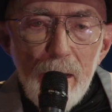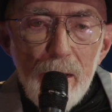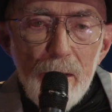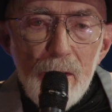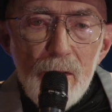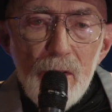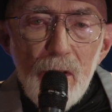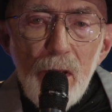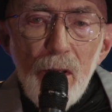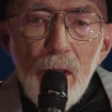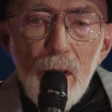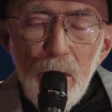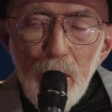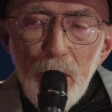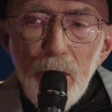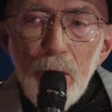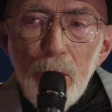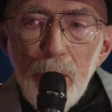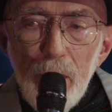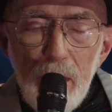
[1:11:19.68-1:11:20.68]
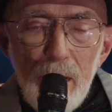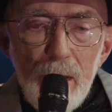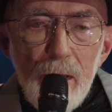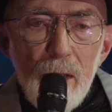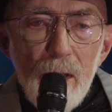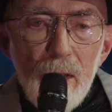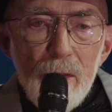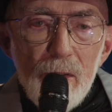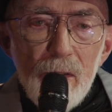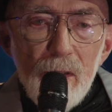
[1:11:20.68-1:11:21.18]
it is there
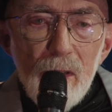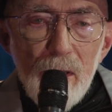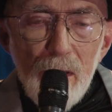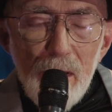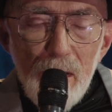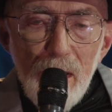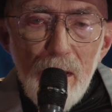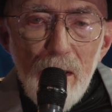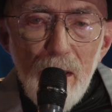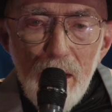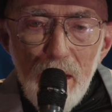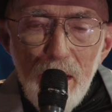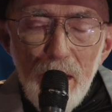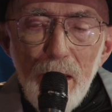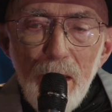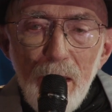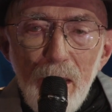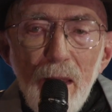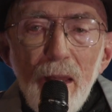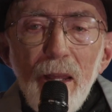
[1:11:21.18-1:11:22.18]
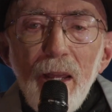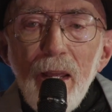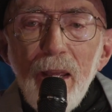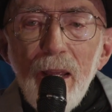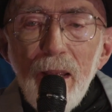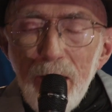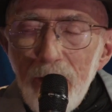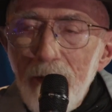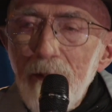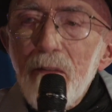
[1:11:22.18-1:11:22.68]
is,
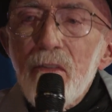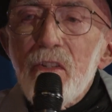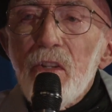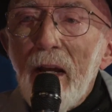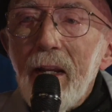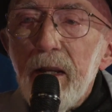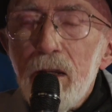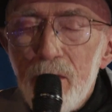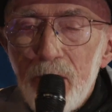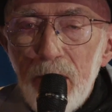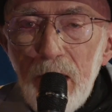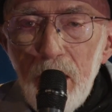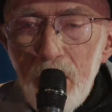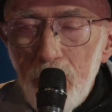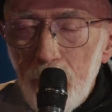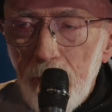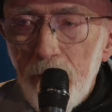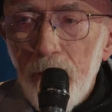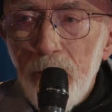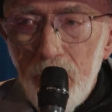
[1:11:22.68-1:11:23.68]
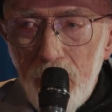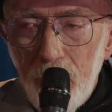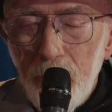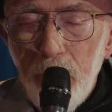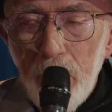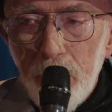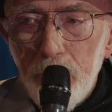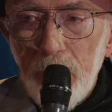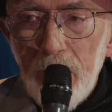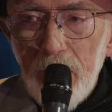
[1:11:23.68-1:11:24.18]
say
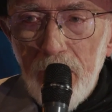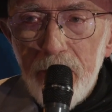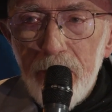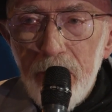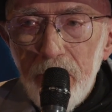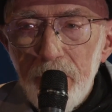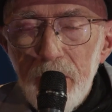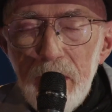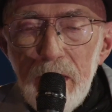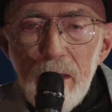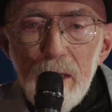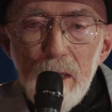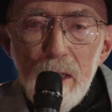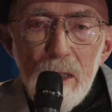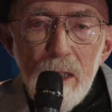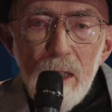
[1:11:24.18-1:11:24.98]
with relativity,